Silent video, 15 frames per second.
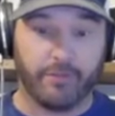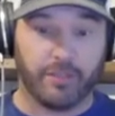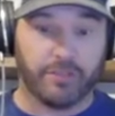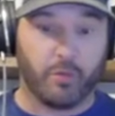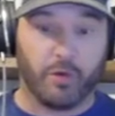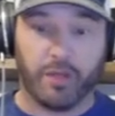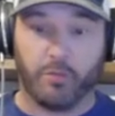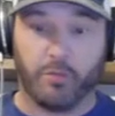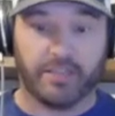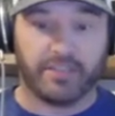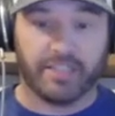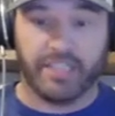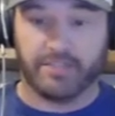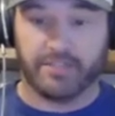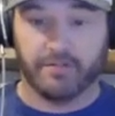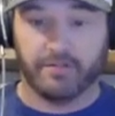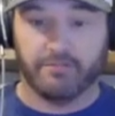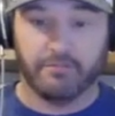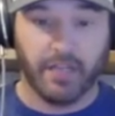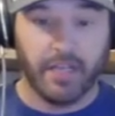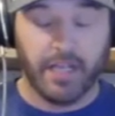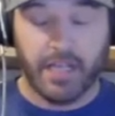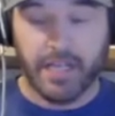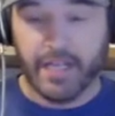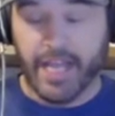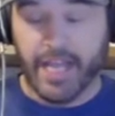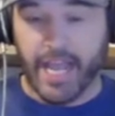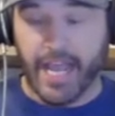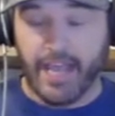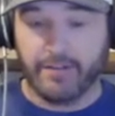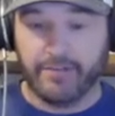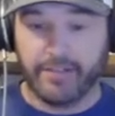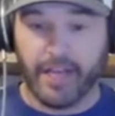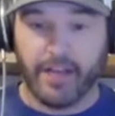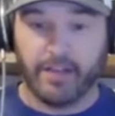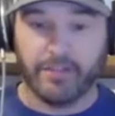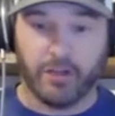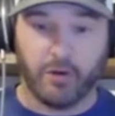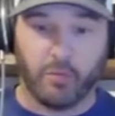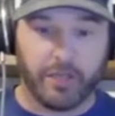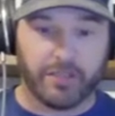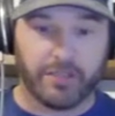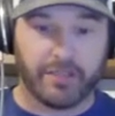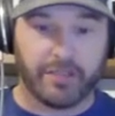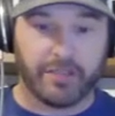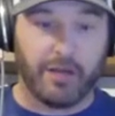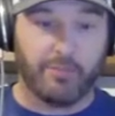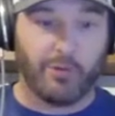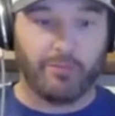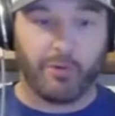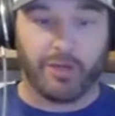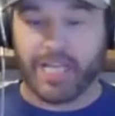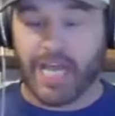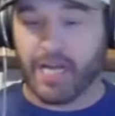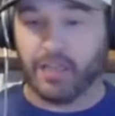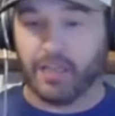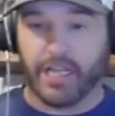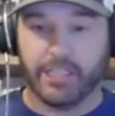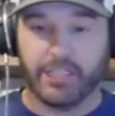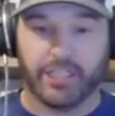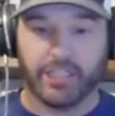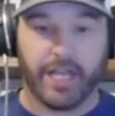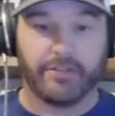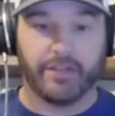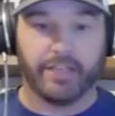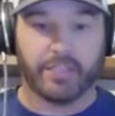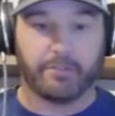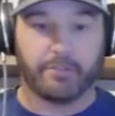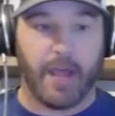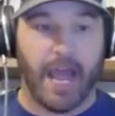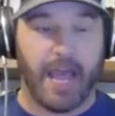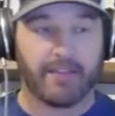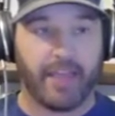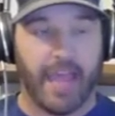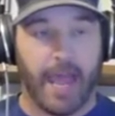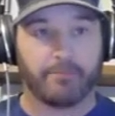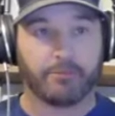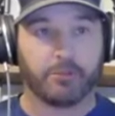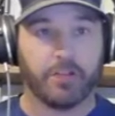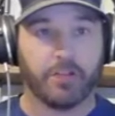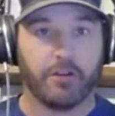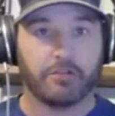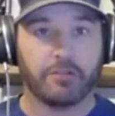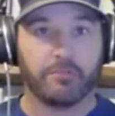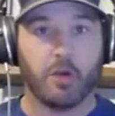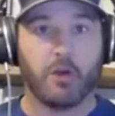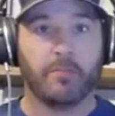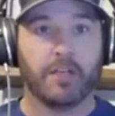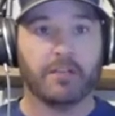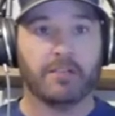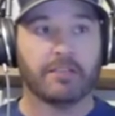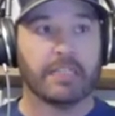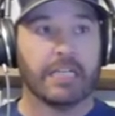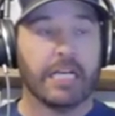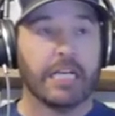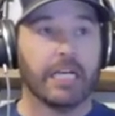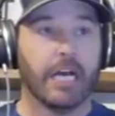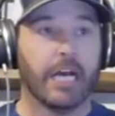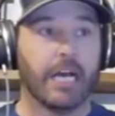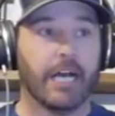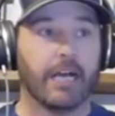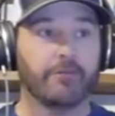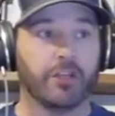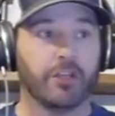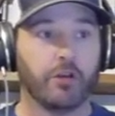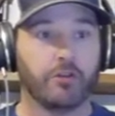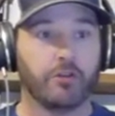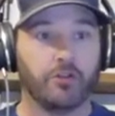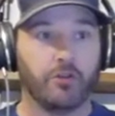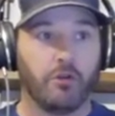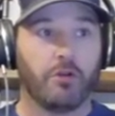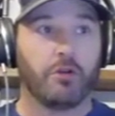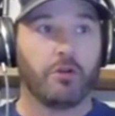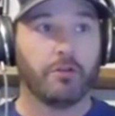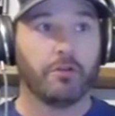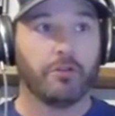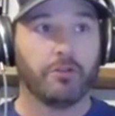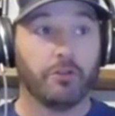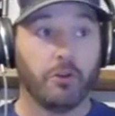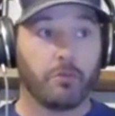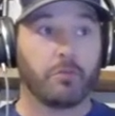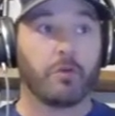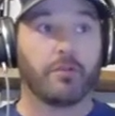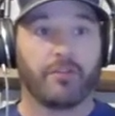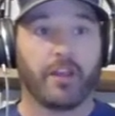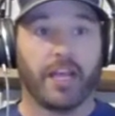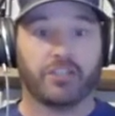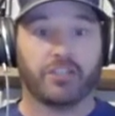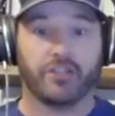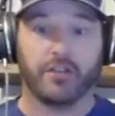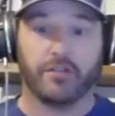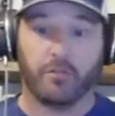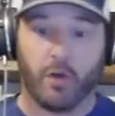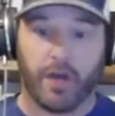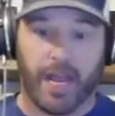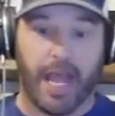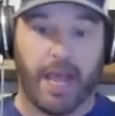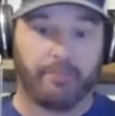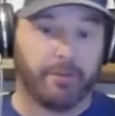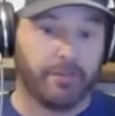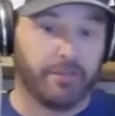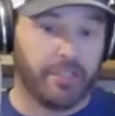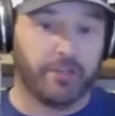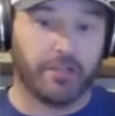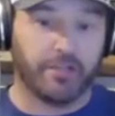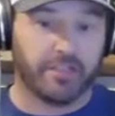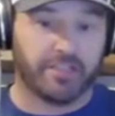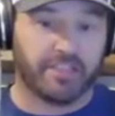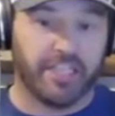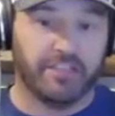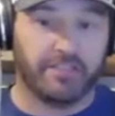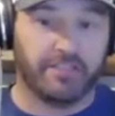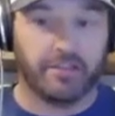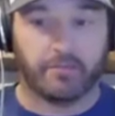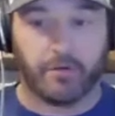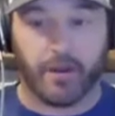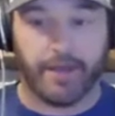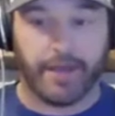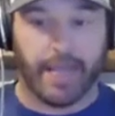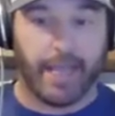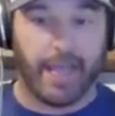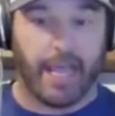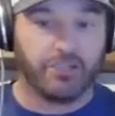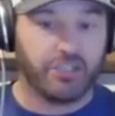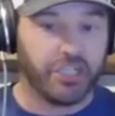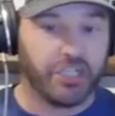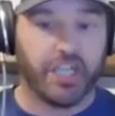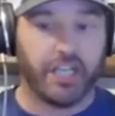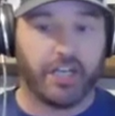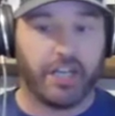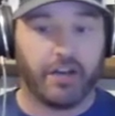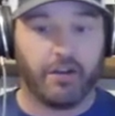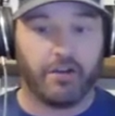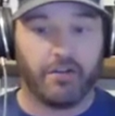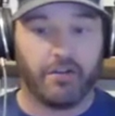21 season. And uh, you know what uh, what what kind of led you down this path, capturing those moments. Uh, you know your your reflection of what happened during the season, right? how'd you get here?